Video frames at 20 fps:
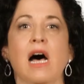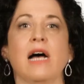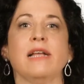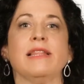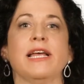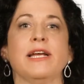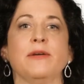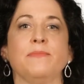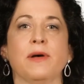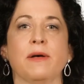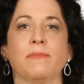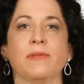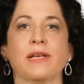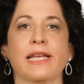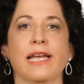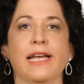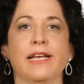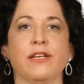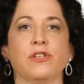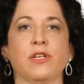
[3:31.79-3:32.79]
Online
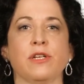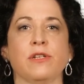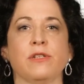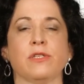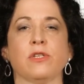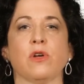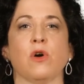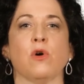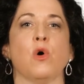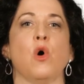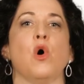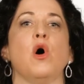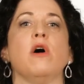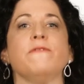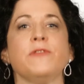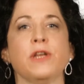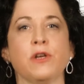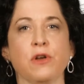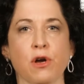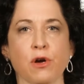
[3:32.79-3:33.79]
publications are
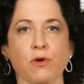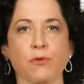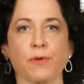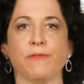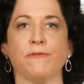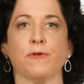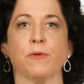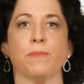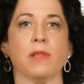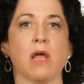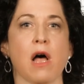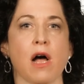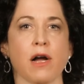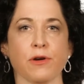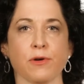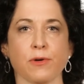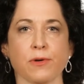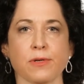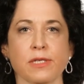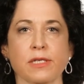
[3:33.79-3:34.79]
often hungry for
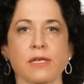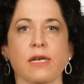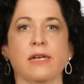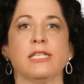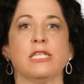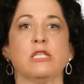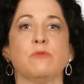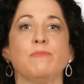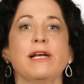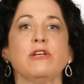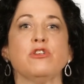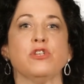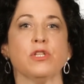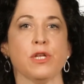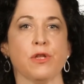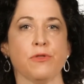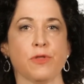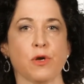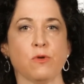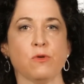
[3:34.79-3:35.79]
bloggers,
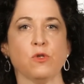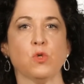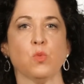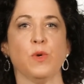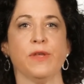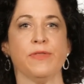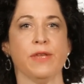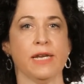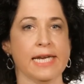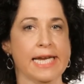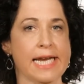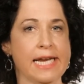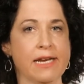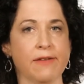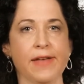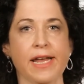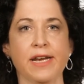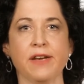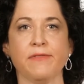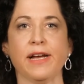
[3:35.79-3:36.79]
especially those with an
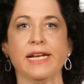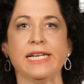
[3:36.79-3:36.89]
innovative